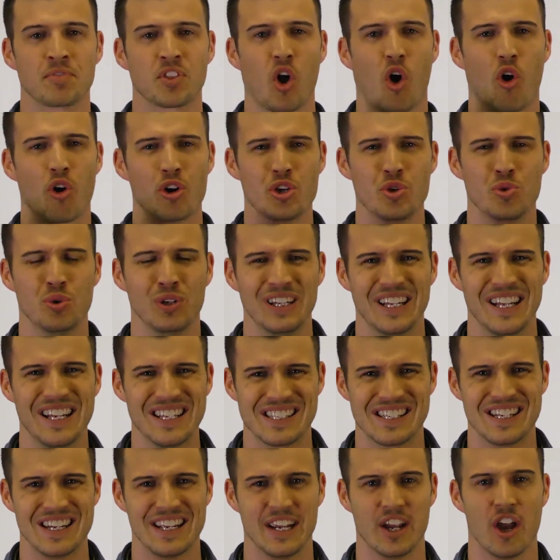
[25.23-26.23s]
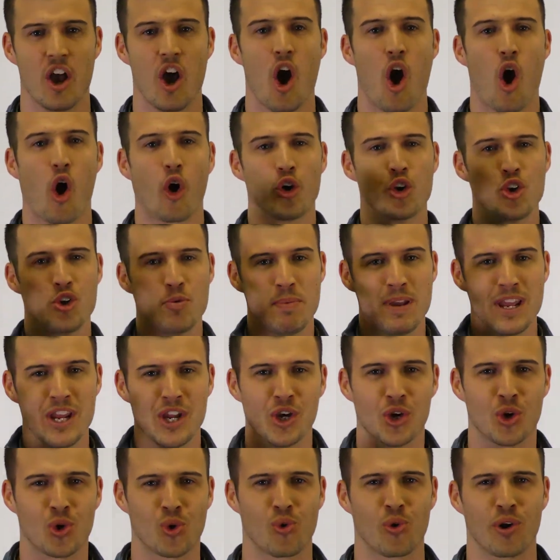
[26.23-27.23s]
Are you listening? Are you
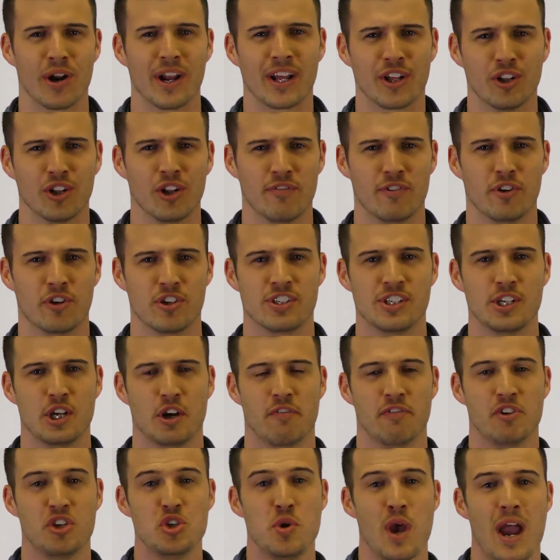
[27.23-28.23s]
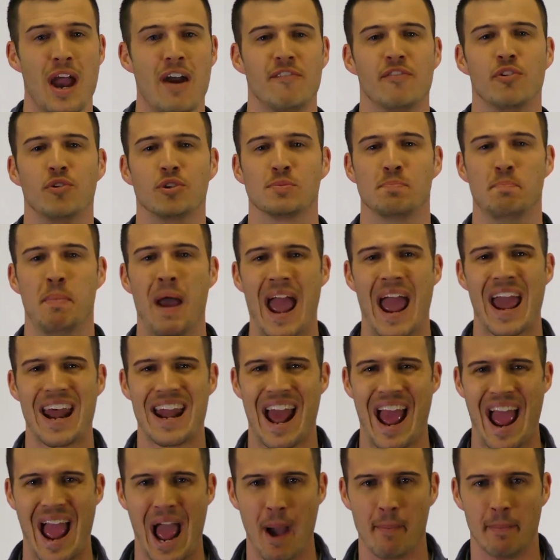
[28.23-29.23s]
being critical of yourself? Do you have those bad
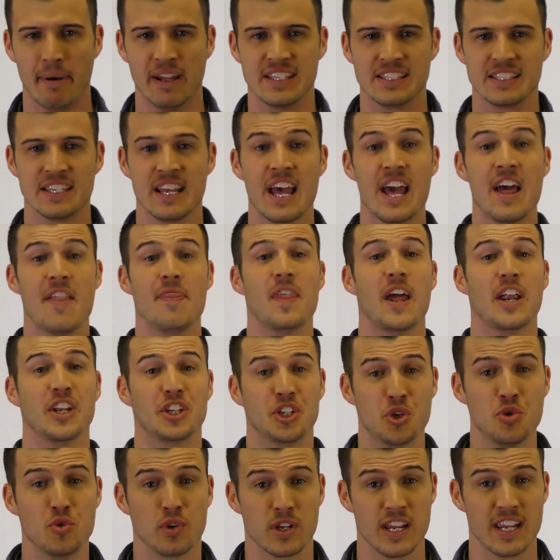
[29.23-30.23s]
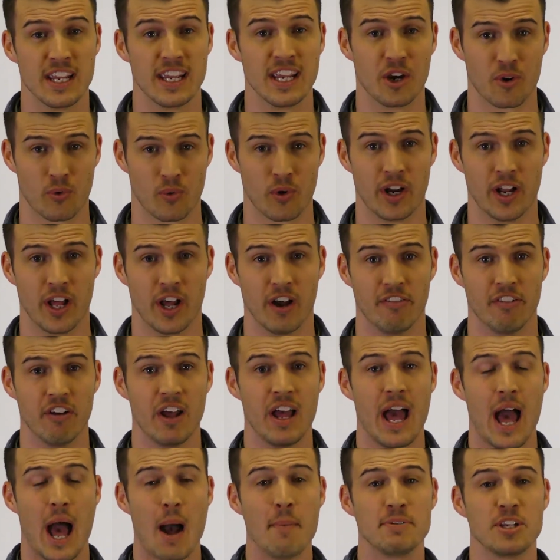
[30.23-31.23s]
habits that you can get rid of?
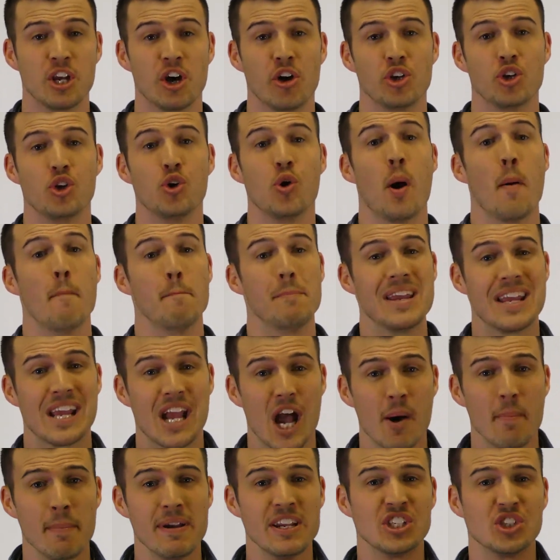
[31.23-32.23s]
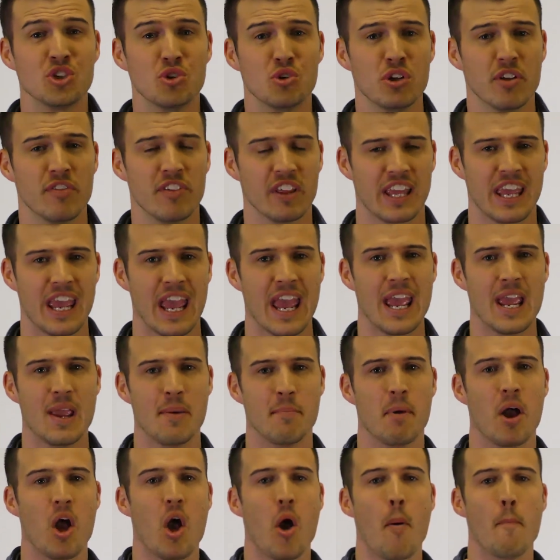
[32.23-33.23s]
I'm telling you, become a student of the
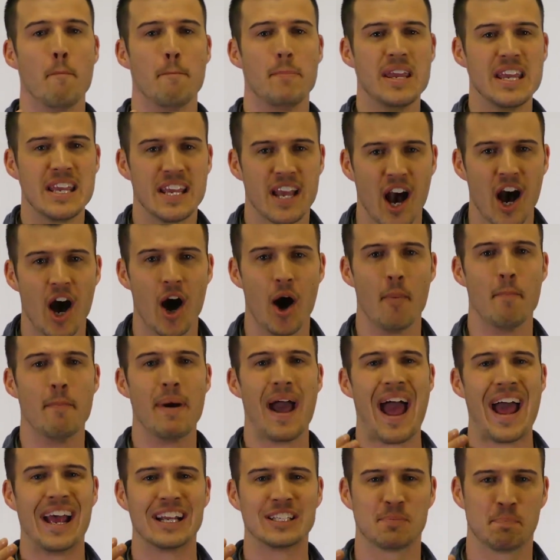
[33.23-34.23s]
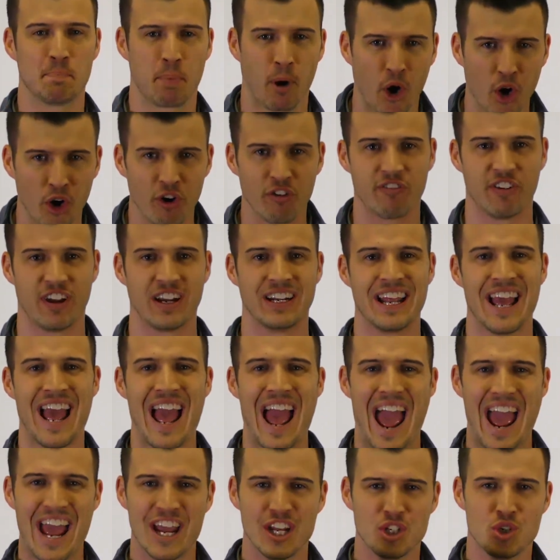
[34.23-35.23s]
game. Become as perfect
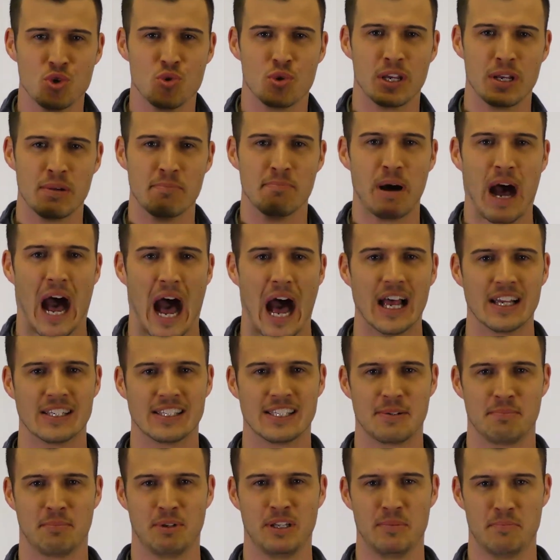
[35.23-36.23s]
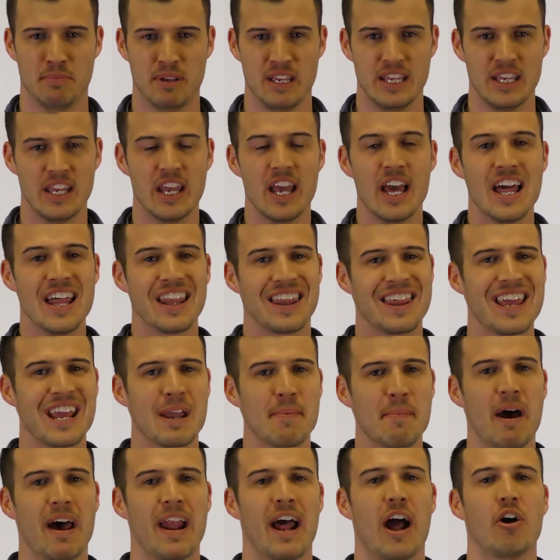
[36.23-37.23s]
as you can possibly be. Think
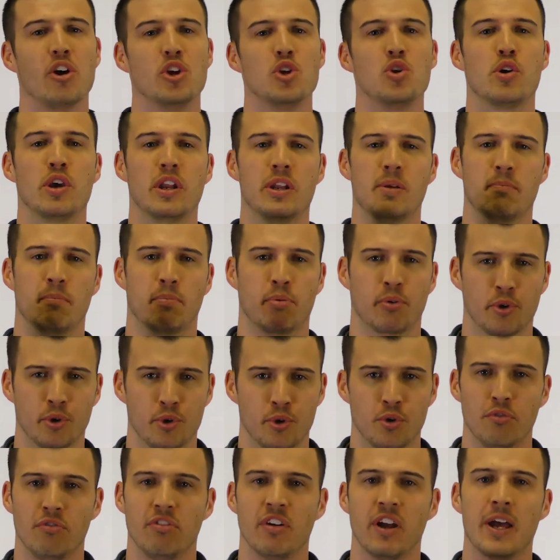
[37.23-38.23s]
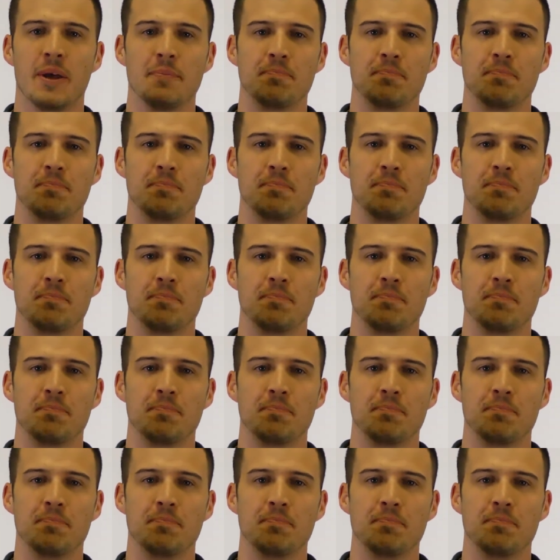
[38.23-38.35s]
about how you can improve